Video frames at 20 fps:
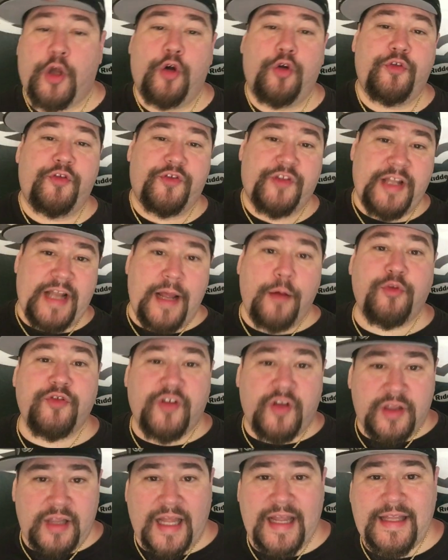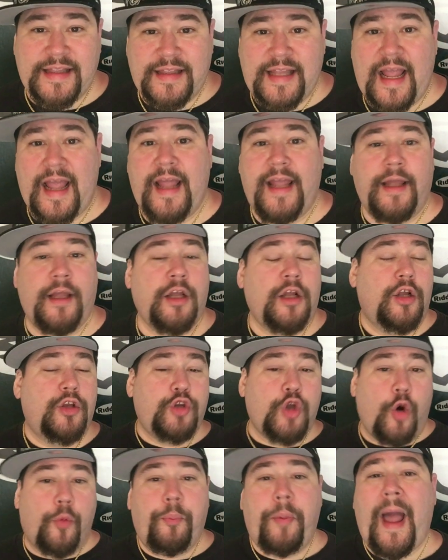goes, today was a light day,
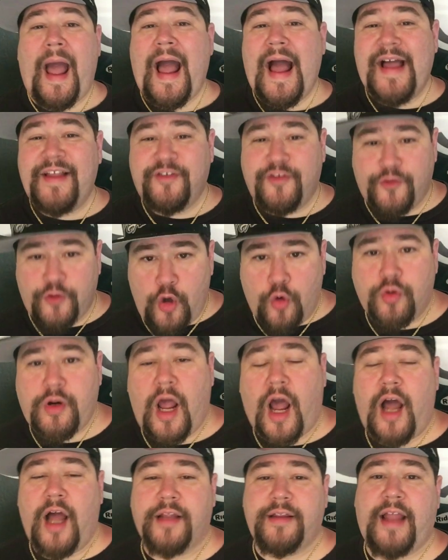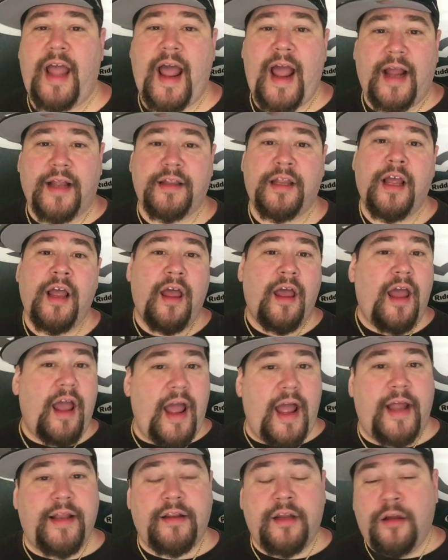no pads, no contact,
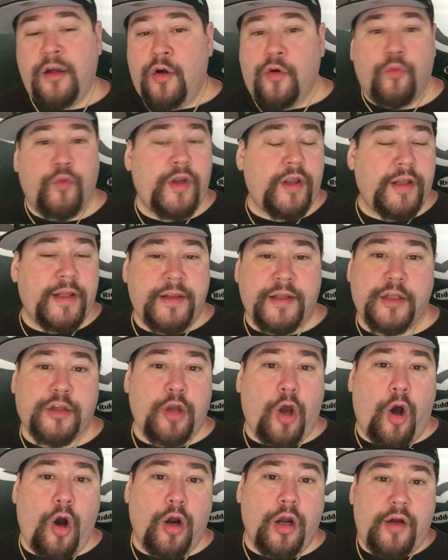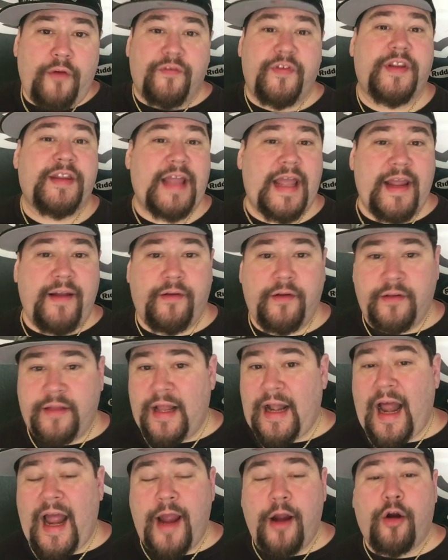and really the talk of the day
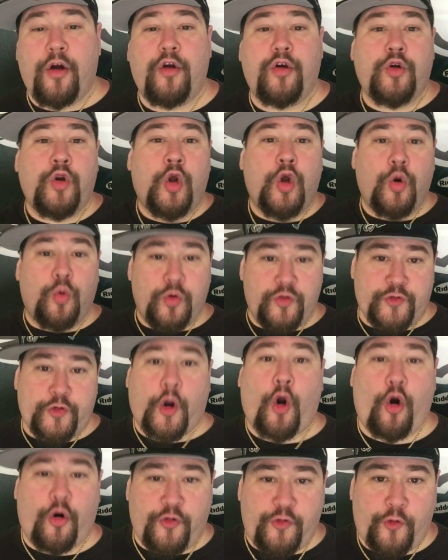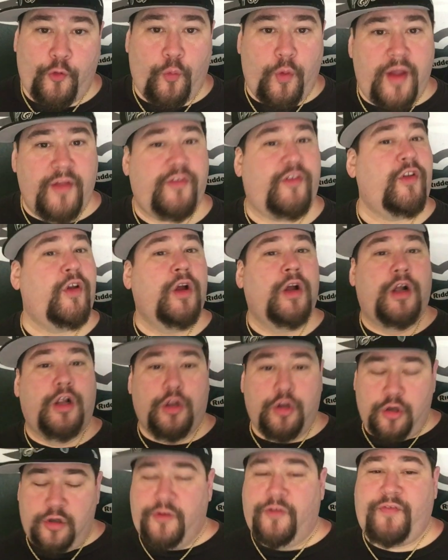that I heard was Carson Wentz
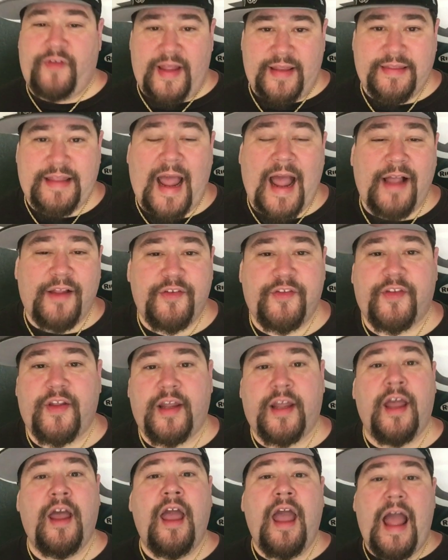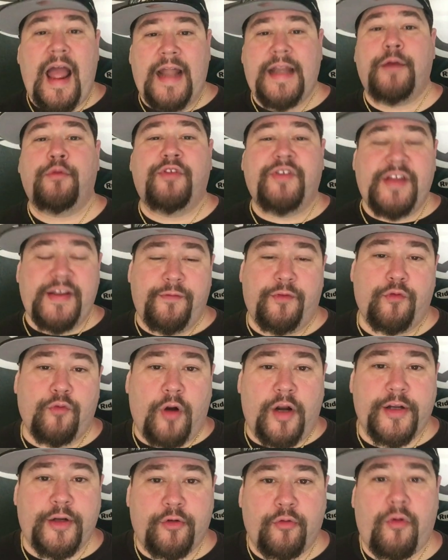looks fantastic, and he was even
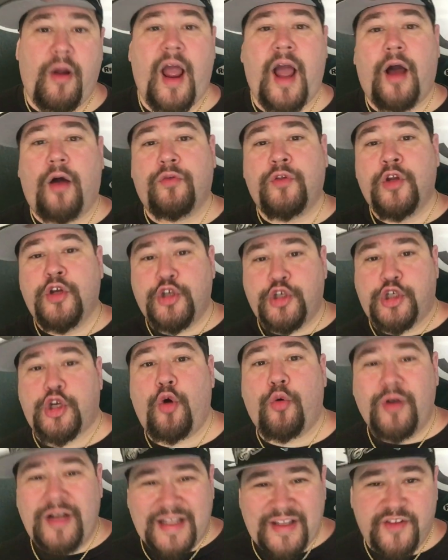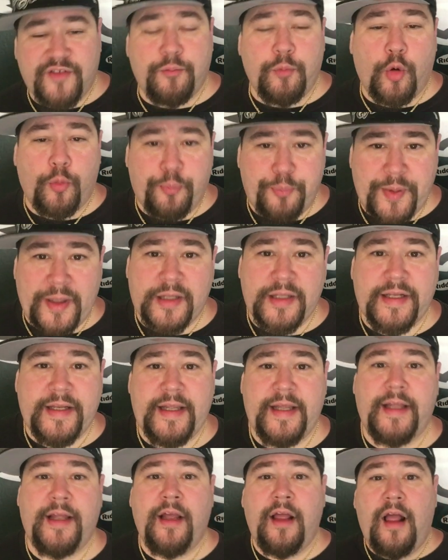running around showing his
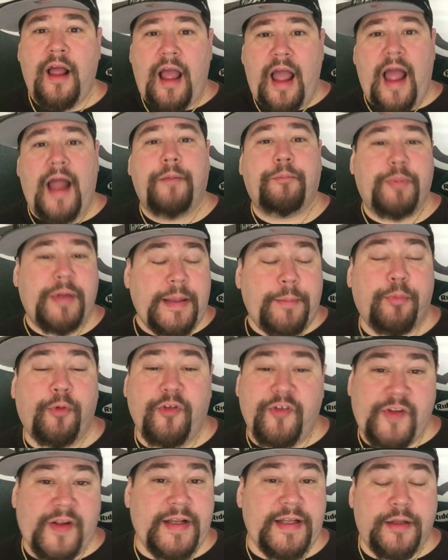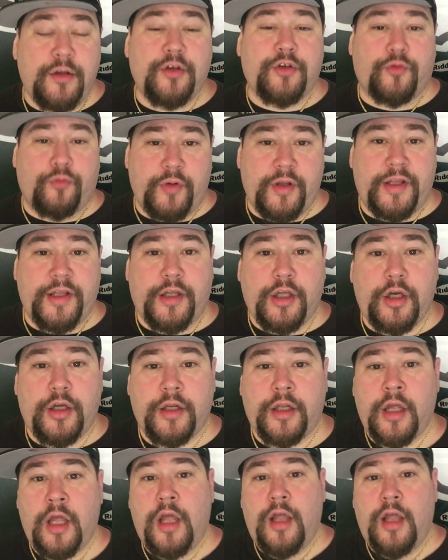mobility, and people said he looked really good.